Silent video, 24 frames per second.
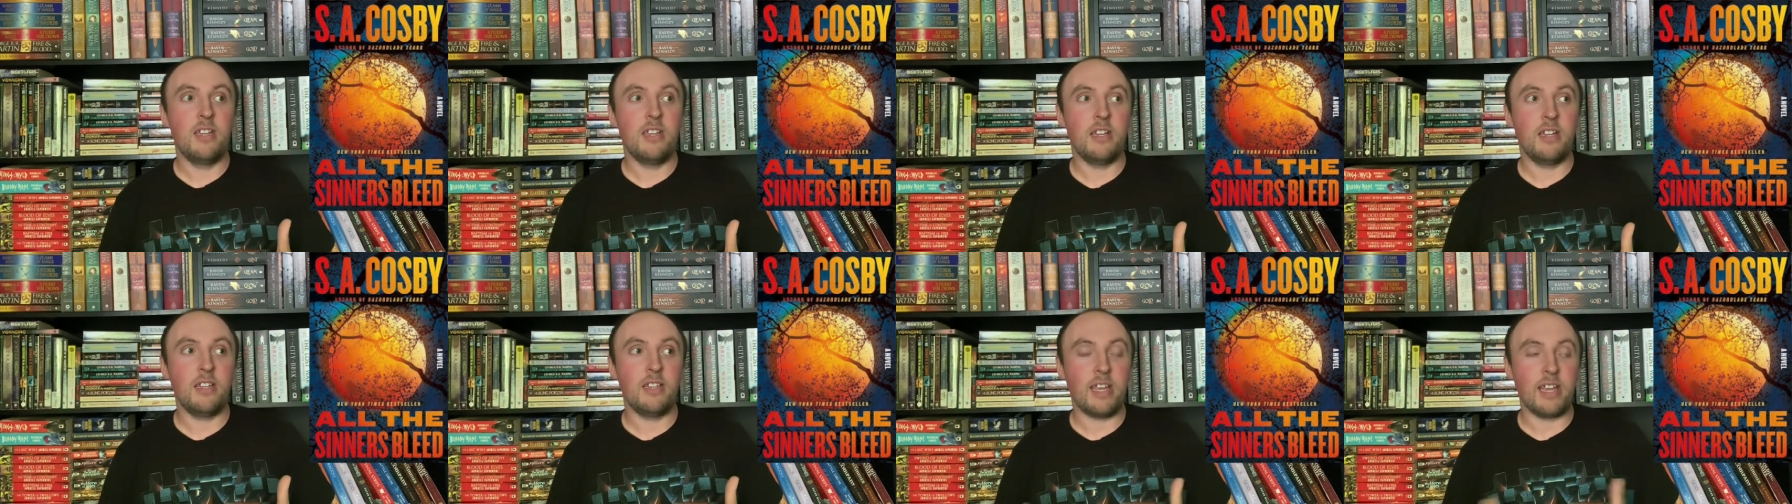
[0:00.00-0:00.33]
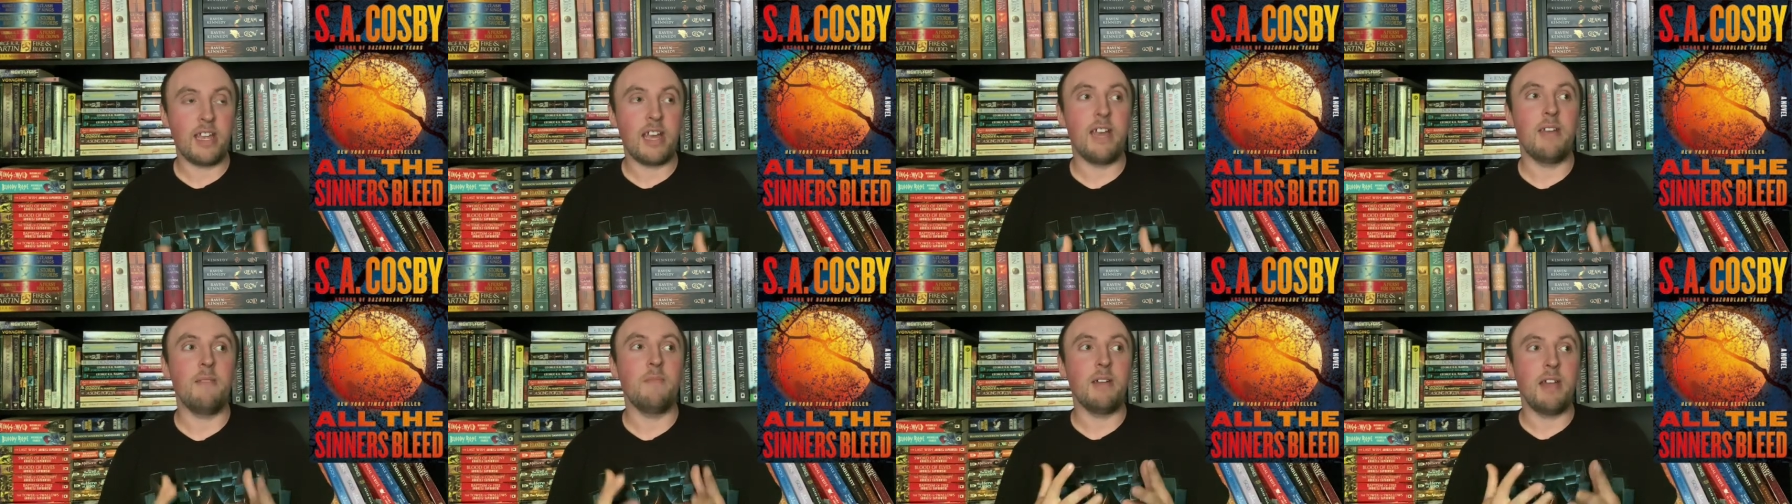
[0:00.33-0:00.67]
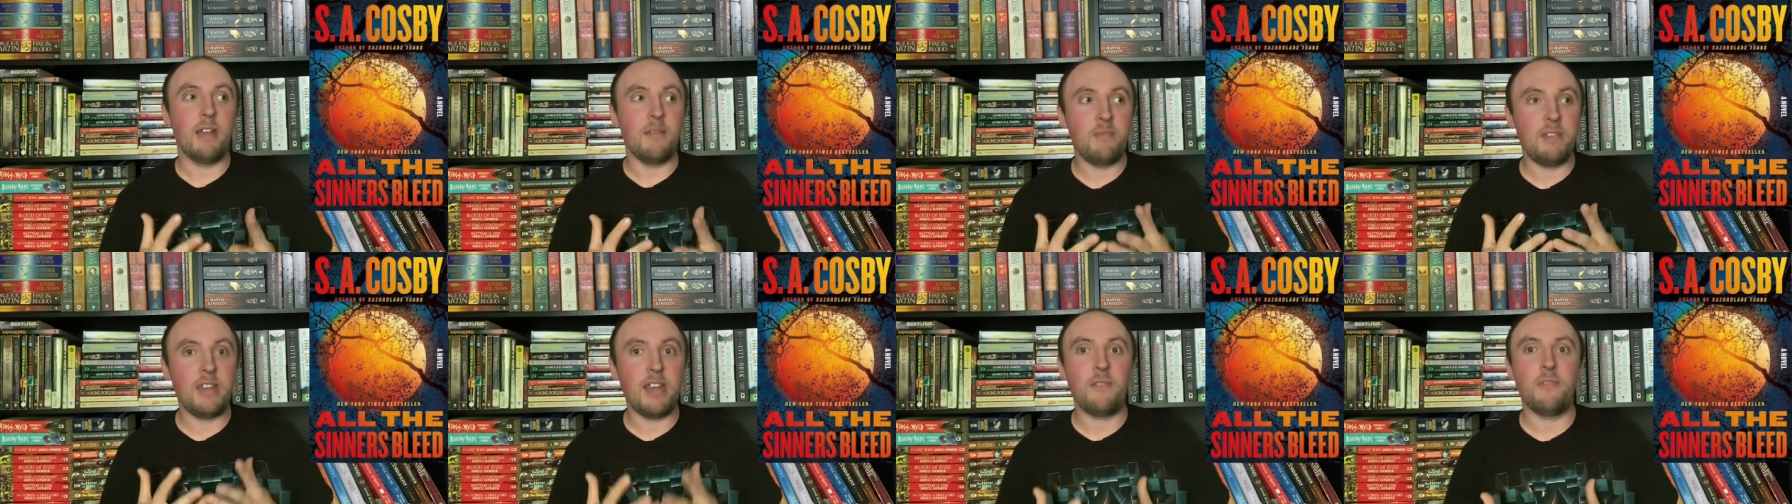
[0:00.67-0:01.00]
like I'm
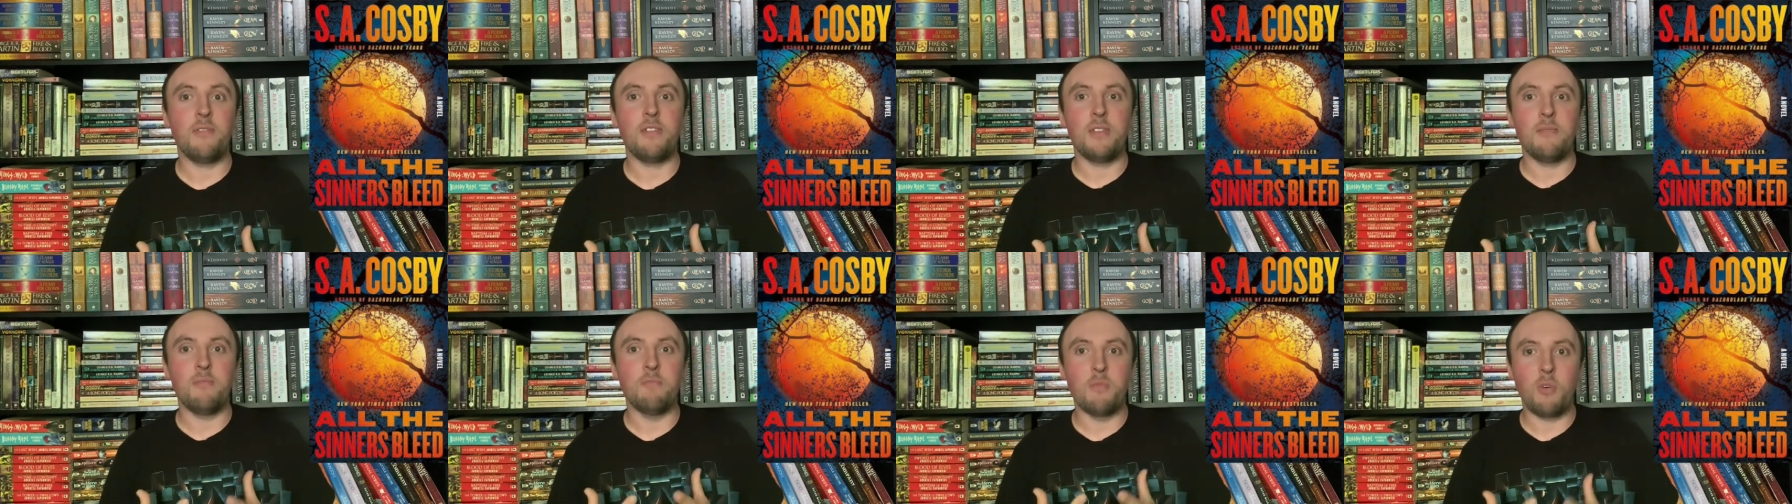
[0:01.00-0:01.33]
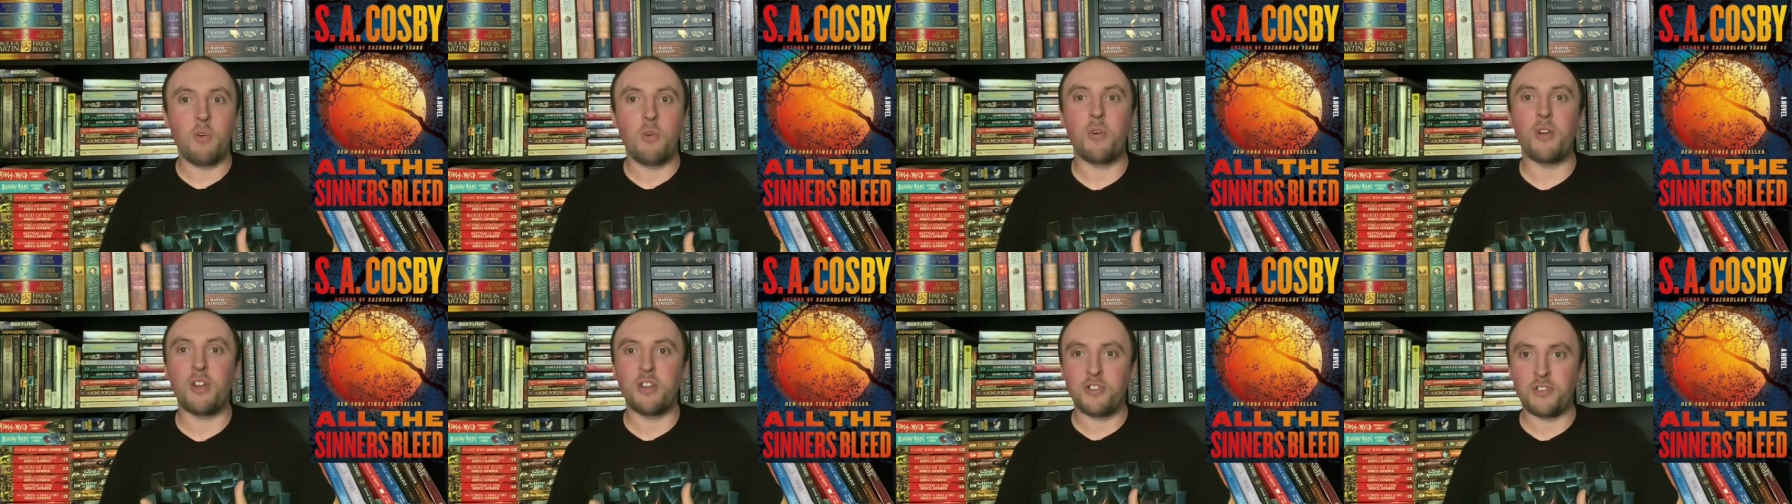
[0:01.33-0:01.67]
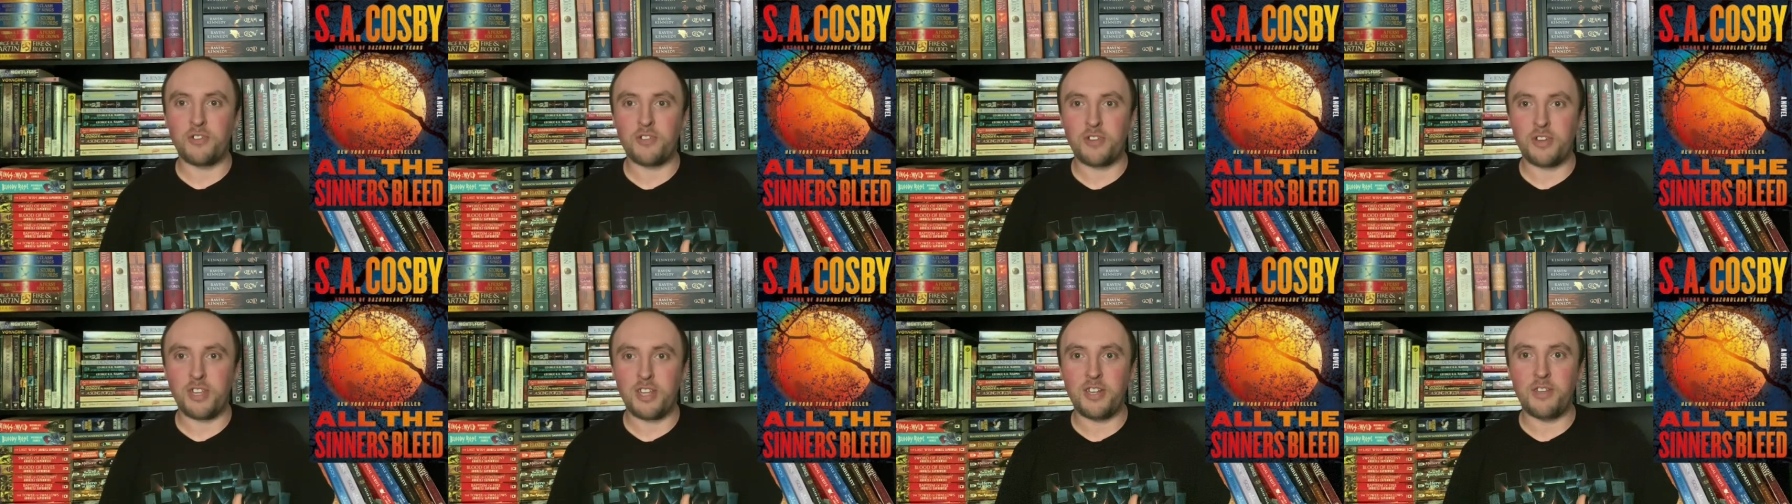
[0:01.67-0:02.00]
I'm definitely more
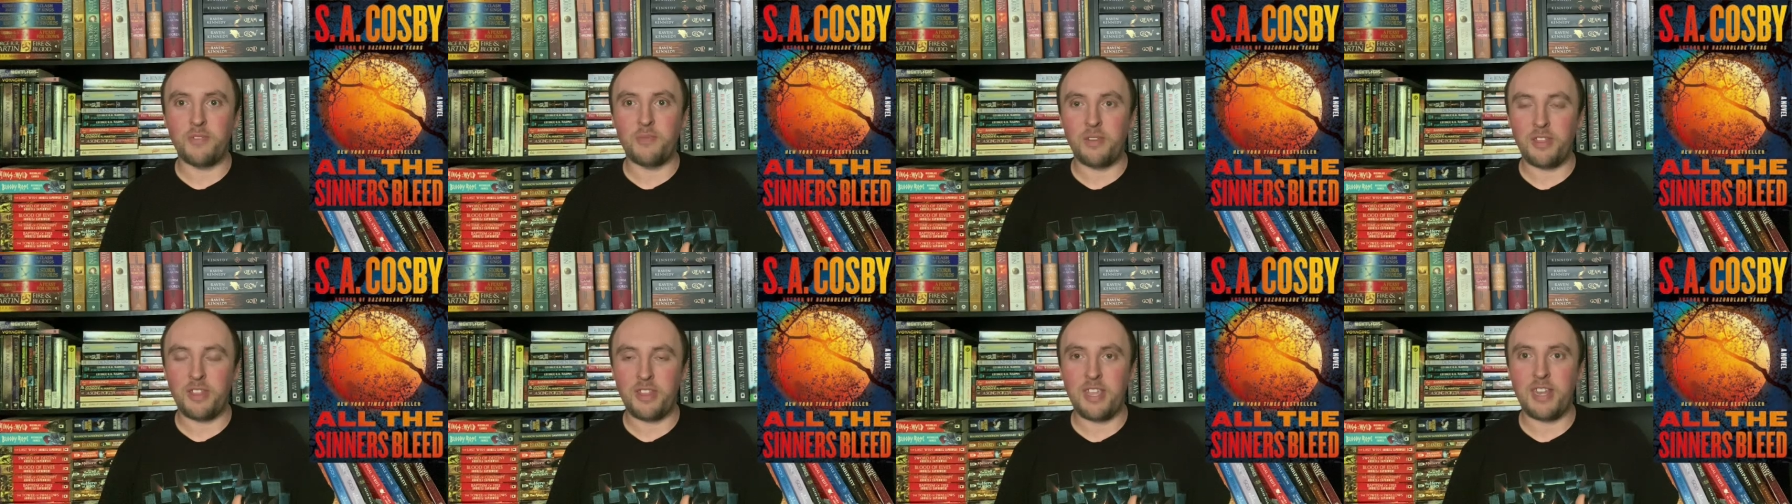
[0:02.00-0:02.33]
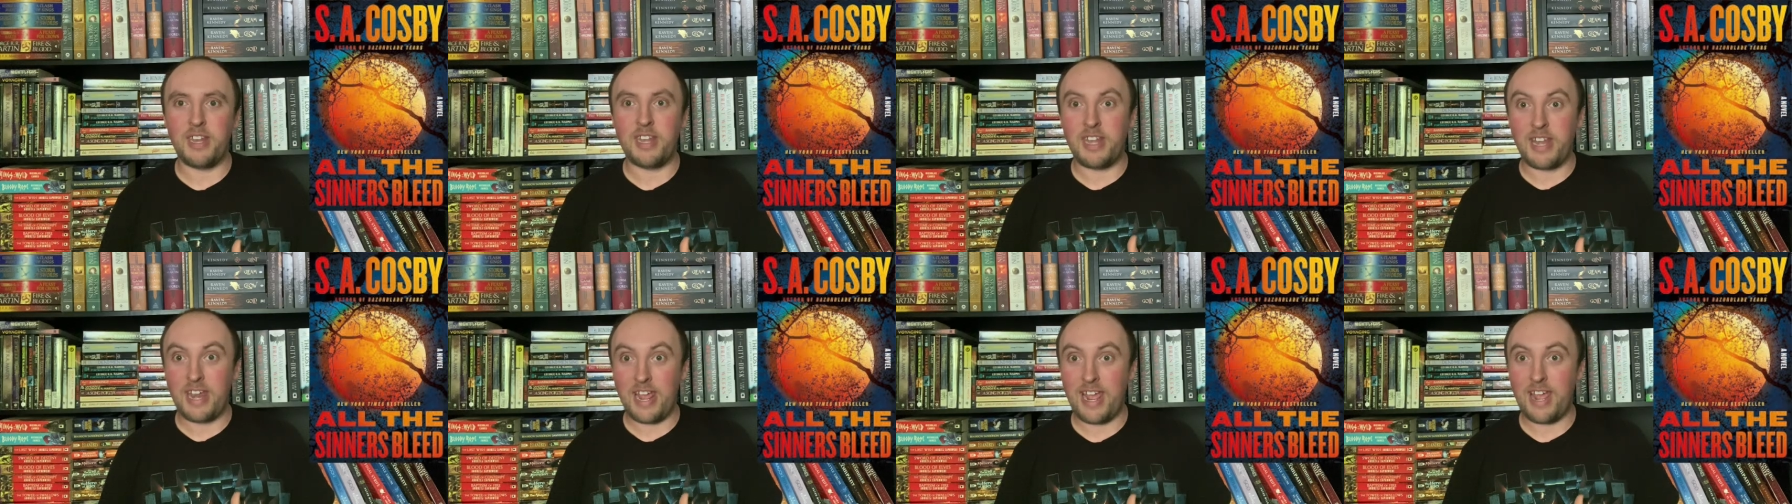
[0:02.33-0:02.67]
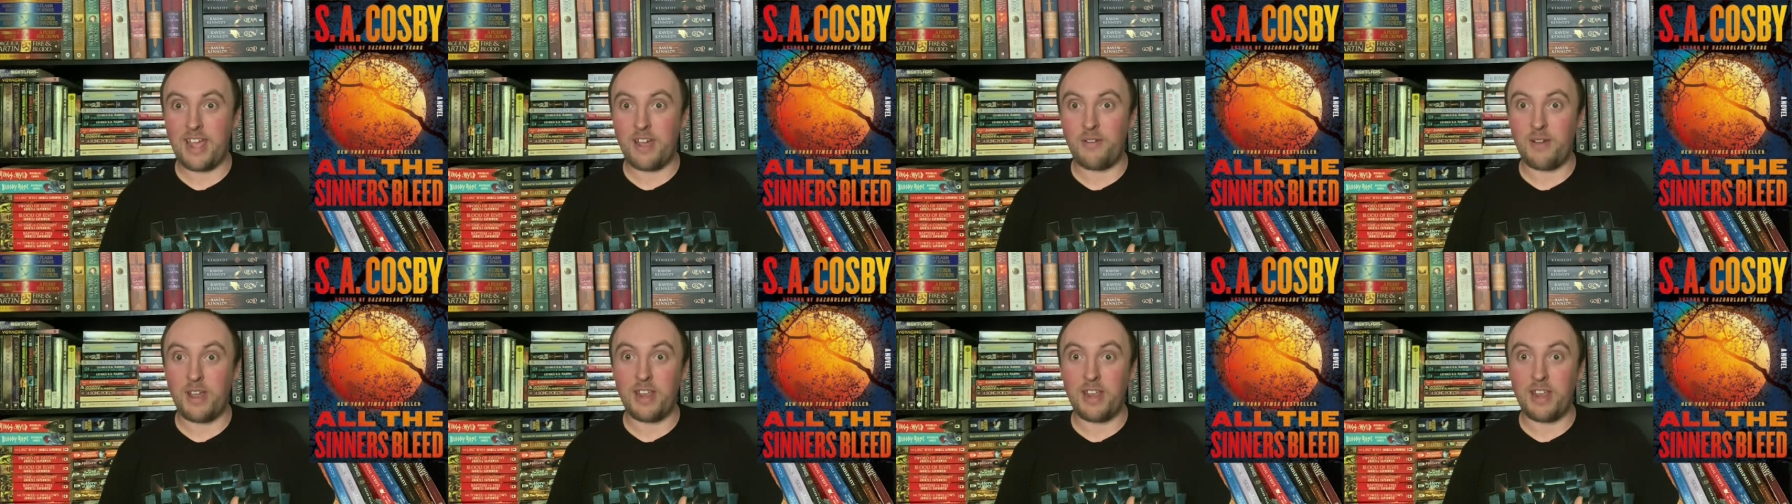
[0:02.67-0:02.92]
intrigued with it now.